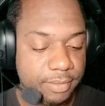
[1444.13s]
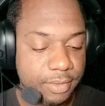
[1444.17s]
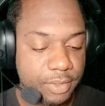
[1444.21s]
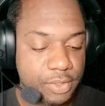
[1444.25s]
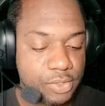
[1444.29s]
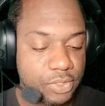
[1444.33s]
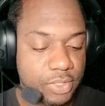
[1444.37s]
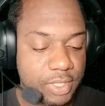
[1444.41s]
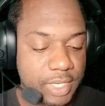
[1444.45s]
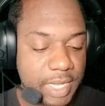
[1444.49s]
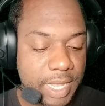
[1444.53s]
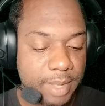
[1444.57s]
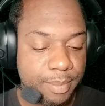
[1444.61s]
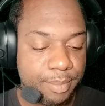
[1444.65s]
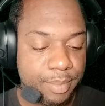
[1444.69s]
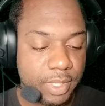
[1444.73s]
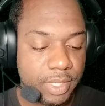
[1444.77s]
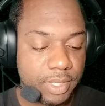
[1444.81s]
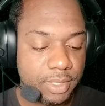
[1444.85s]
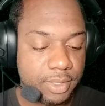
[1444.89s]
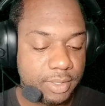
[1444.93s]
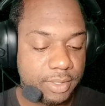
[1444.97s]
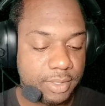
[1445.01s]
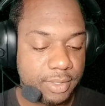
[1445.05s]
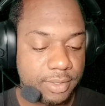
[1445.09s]

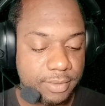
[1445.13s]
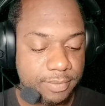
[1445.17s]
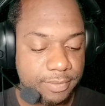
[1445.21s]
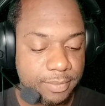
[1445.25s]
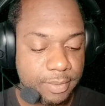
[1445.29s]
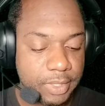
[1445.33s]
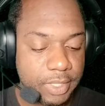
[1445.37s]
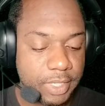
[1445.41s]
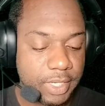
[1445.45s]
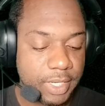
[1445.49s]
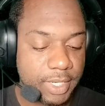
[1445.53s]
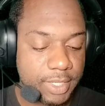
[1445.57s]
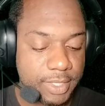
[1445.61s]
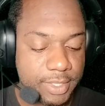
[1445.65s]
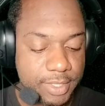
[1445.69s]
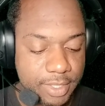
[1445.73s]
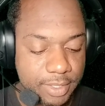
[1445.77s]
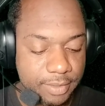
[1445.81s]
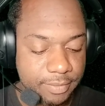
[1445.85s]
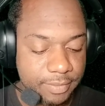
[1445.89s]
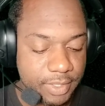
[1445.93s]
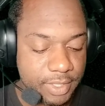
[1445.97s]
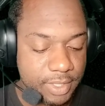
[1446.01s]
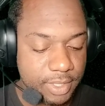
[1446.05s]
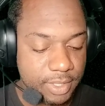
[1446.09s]
Verstappen for not
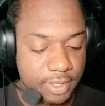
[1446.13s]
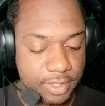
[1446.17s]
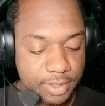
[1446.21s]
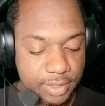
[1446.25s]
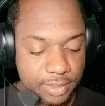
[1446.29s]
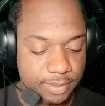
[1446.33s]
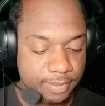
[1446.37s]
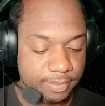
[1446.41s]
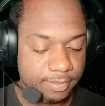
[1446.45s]
servicing.